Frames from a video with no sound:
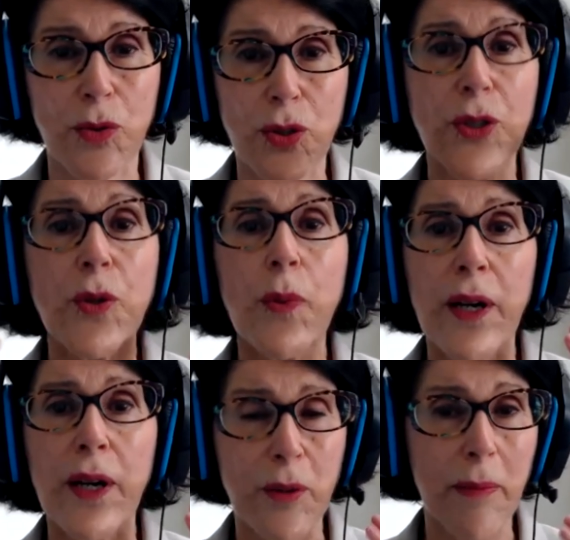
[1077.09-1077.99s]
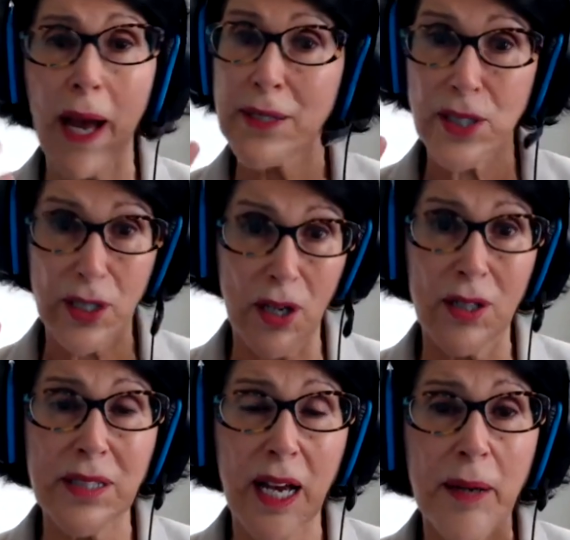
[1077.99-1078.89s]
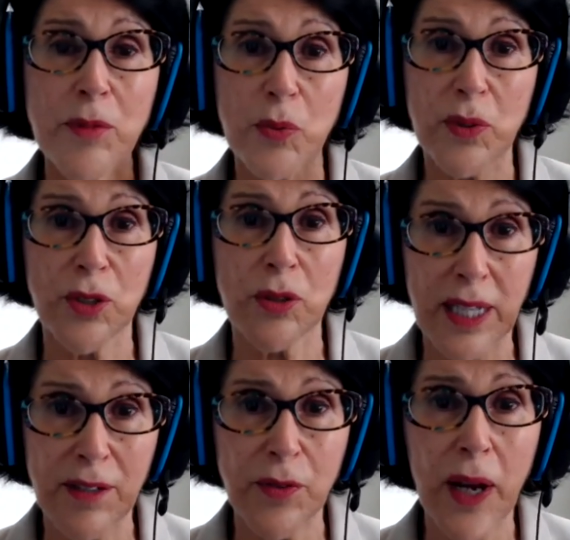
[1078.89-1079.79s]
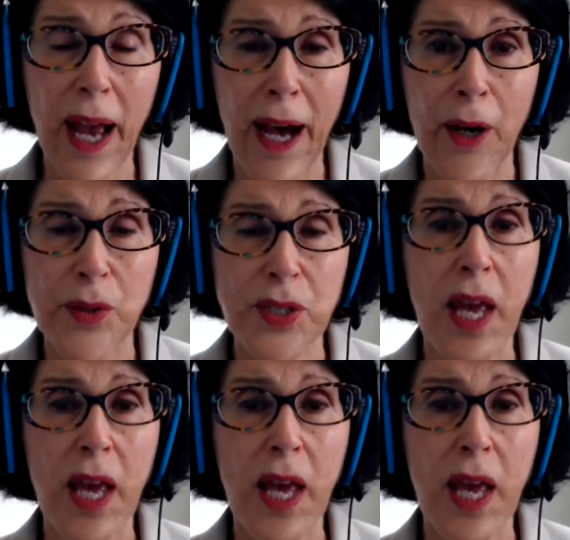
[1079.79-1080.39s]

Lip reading: You wear your mask at all times when you leave your house.